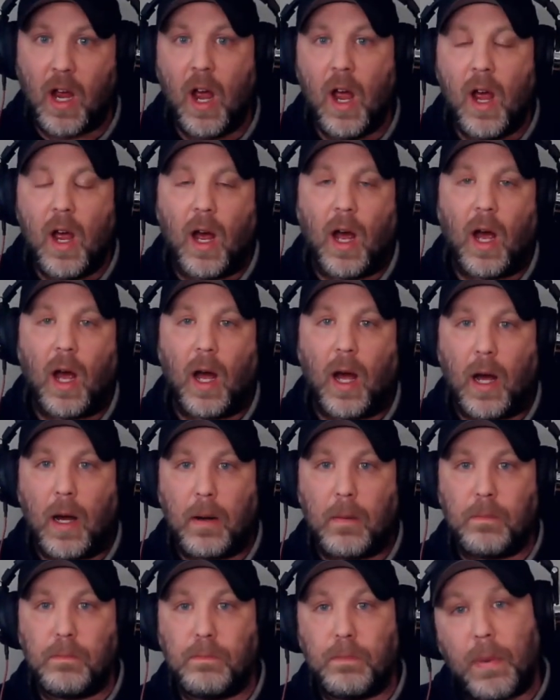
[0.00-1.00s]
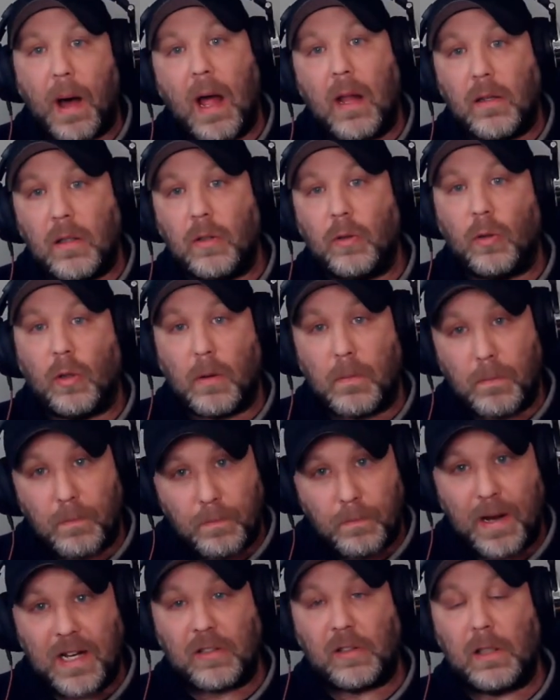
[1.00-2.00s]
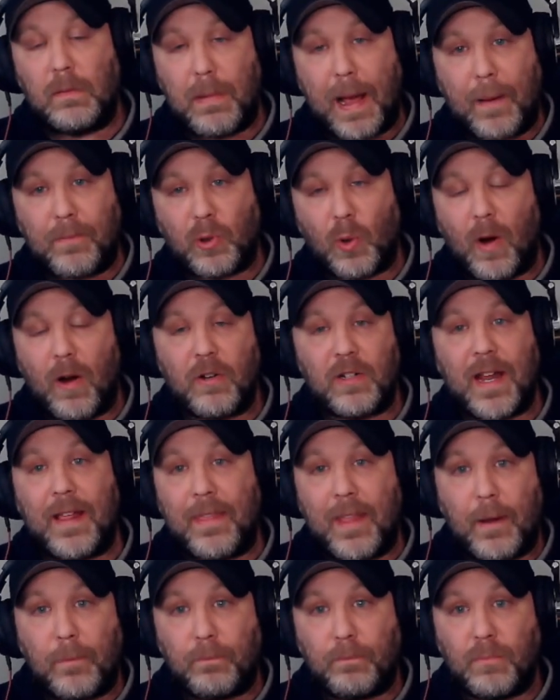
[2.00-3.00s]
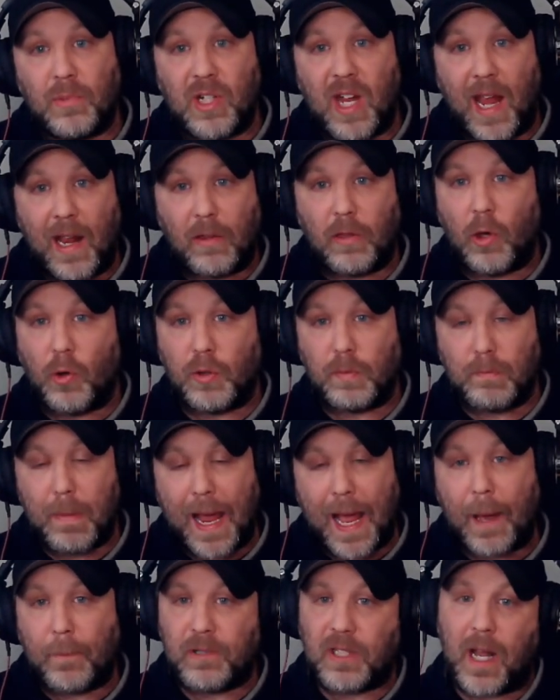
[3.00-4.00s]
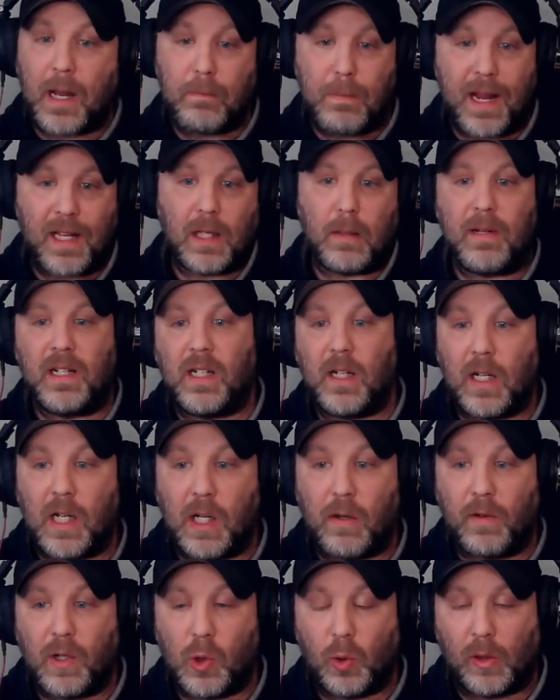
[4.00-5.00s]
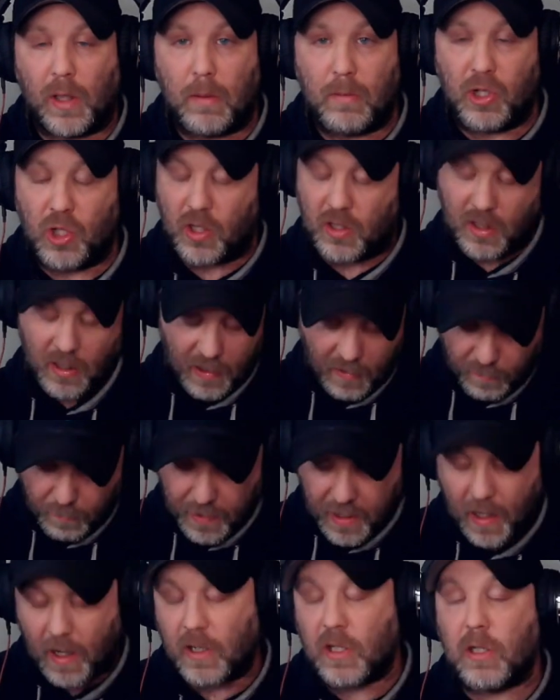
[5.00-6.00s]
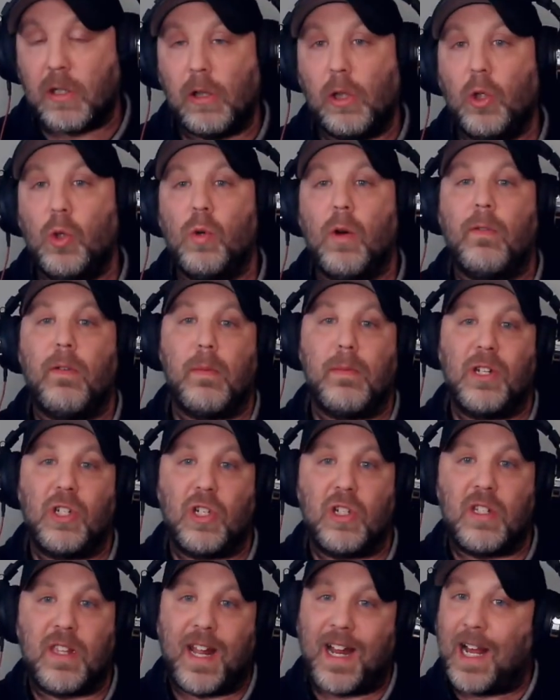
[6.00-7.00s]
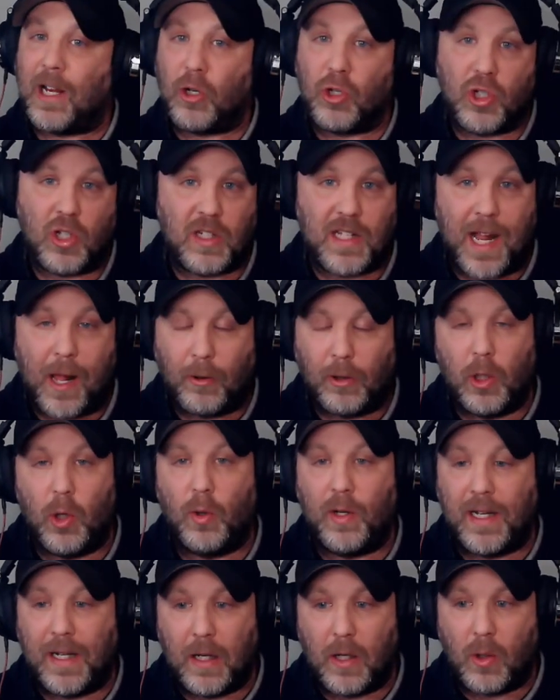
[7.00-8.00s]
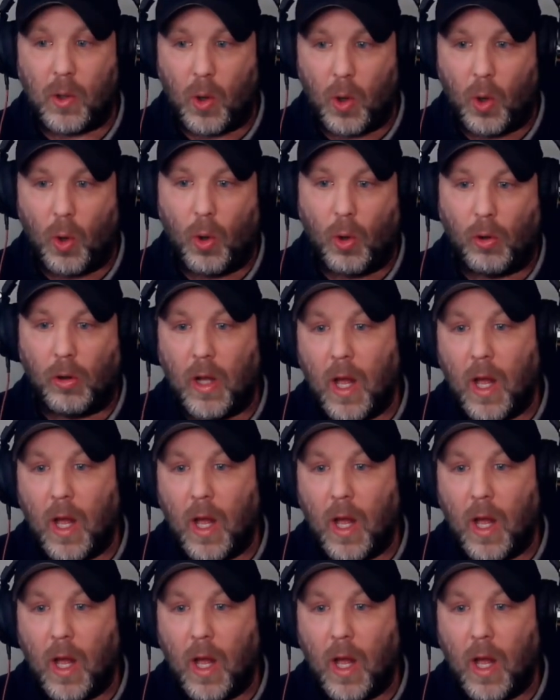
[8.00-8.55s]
but you can basically map squares and then take those maps and make them into individual images and give me a slew of images that I could just download in whole.